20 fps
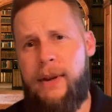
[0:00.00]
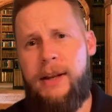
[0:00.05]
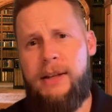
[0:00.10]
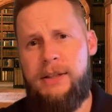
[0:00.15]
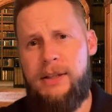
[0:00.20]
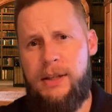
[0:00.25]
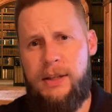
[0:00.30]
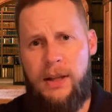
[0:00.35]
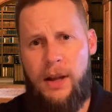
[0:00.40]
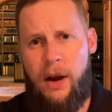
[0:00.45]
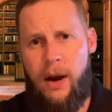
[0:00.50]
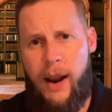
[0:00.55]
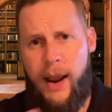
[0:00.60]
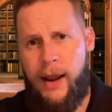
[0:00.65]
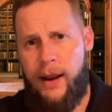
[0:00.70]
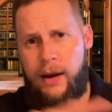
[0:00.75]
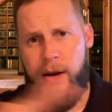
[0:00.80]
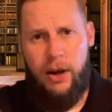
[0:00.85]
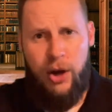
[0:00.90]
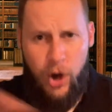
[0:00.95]
sit there
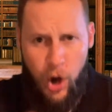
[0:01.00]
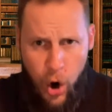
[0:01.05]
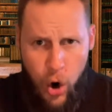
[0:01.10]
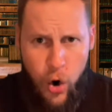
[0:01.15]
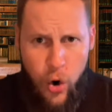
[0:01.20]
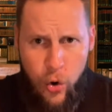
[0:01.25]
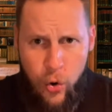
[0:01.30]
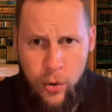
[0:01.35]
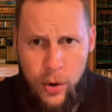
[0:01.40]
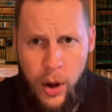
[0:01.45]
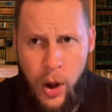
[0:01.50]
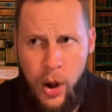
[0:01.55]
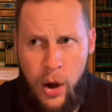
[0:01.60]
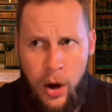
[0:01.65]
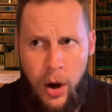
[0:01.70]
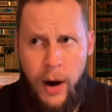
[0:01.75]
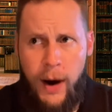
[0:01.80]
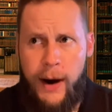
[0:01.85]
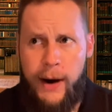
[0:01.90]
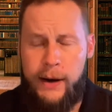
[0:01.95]
and code,
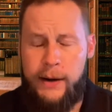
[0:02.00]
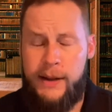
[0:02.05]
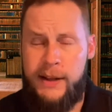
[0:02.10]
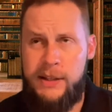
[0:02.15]
all right,